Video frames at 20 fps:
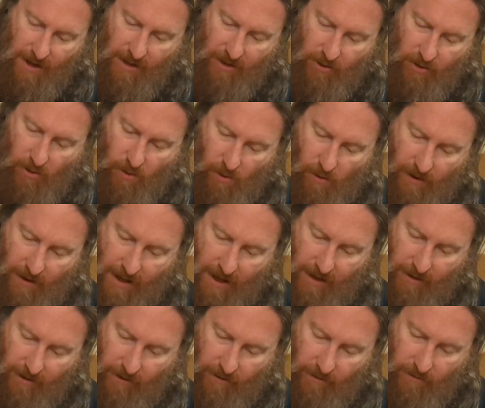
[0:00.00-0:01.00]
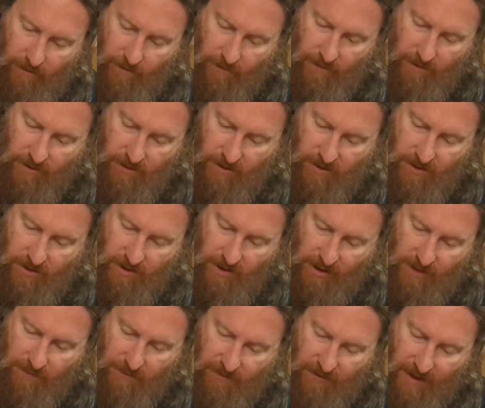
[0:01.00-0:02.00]
and coriander.
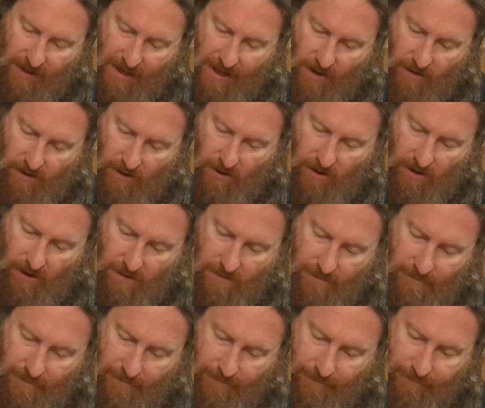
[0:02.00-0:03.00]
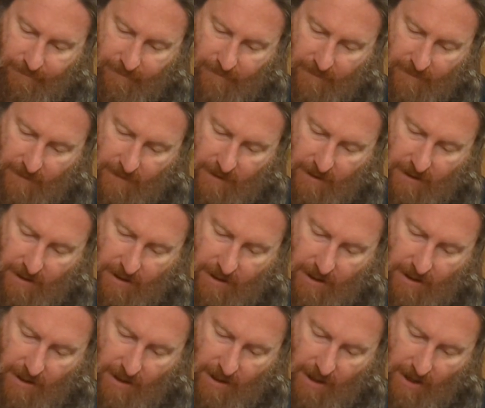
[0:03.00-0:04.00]
6% alcohol.
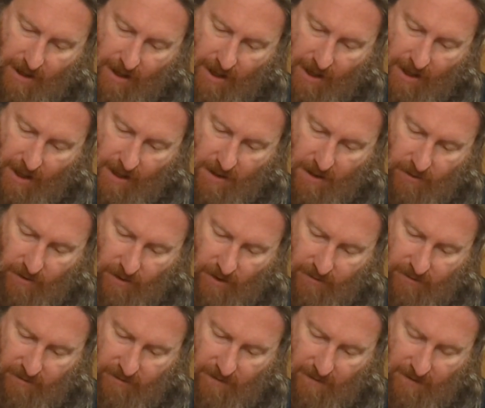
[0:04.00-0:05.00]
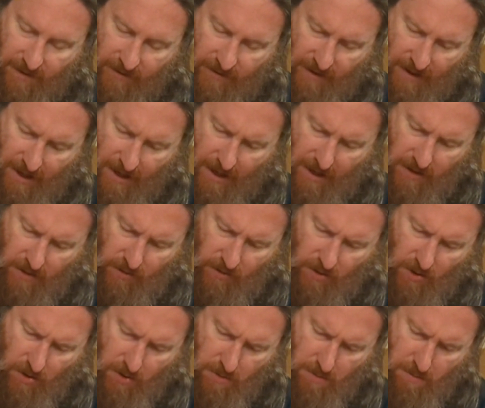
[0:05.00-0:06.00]
And there's also something that says